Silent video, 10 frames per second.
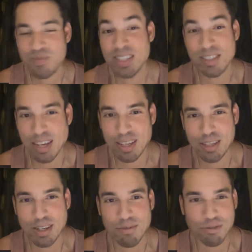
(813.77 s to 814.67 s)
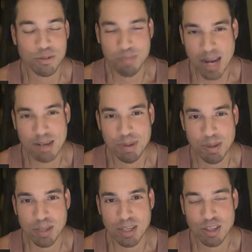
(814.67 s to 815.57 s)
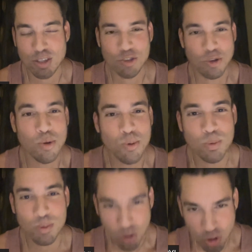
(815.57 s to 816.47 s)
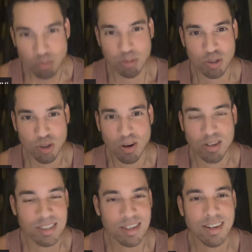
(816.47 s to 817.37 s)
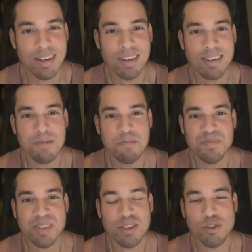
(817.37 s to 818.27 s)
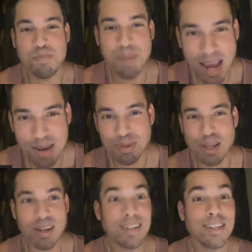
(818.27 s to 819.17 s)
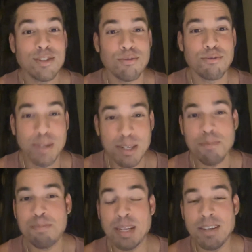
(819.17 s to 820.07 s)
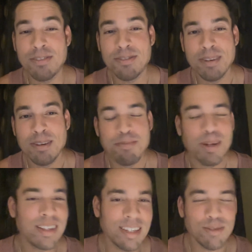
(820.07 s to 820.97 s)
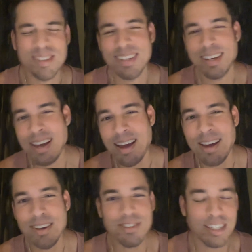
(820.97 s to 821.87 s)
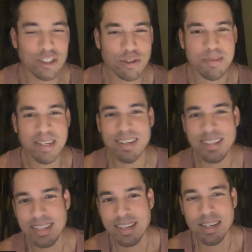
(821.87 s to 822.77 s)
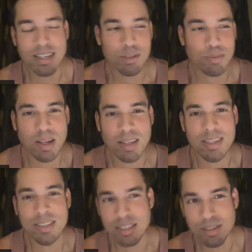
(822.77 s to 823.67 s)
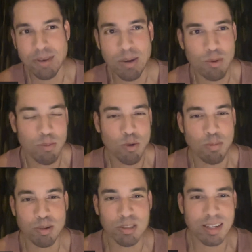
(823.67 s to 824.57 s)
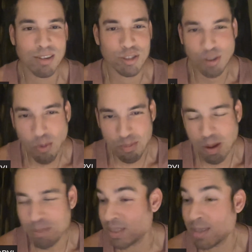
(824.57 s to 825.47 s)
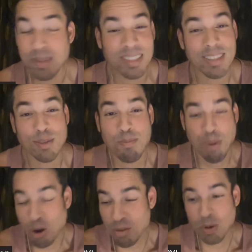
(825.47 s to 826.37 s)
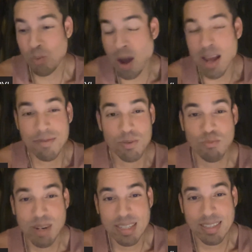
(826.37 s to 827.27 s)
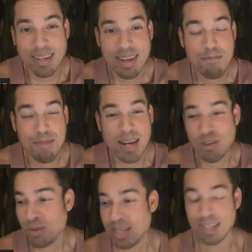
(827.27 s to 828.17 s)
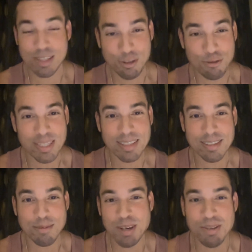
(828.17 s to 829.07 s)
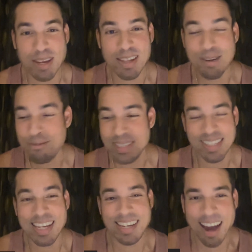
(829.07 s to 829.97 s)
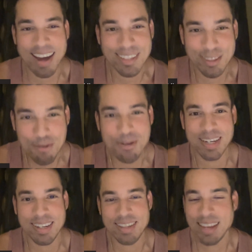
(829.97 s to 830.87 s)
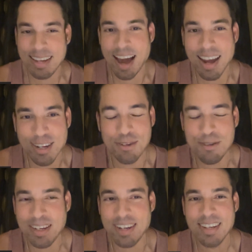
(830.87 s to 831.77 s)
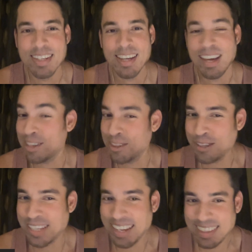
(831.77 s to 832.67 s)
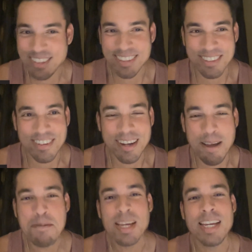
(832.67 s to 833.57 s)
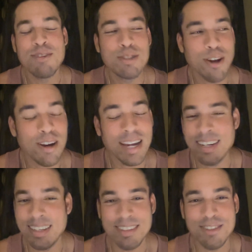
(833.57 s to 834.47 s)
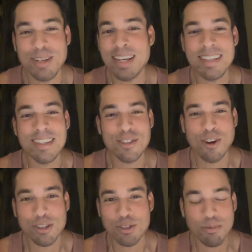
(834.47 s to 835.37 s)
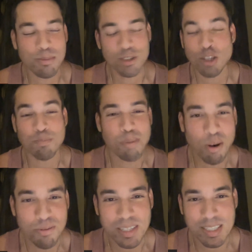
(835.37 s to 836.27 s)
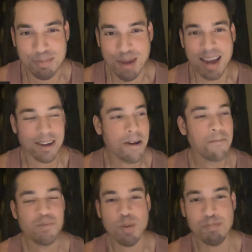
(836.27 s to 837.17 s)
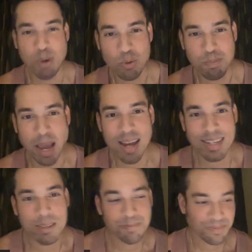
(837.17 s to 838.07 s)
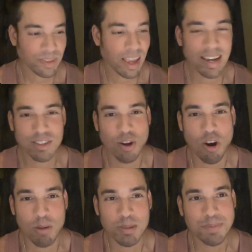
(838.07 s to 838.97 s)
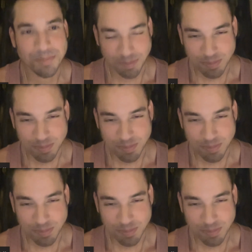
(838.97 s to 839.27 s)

is Ilia versus Paddy Pimblett. Two superstars. There's bad blood. It's a real beef. But Ilia's been saying, I don't think it should be Ilia. It's probably he needs to fight one more person. I was so bummed because I'm like, this is perfect. Why even risk Paddy going in and losing to somebody? If Ilia wins, they got to do it. They got to do it. And it looks like they're doing it. He was talking, and dude, Ilia talks such perfect smack to both Paddy and to Armin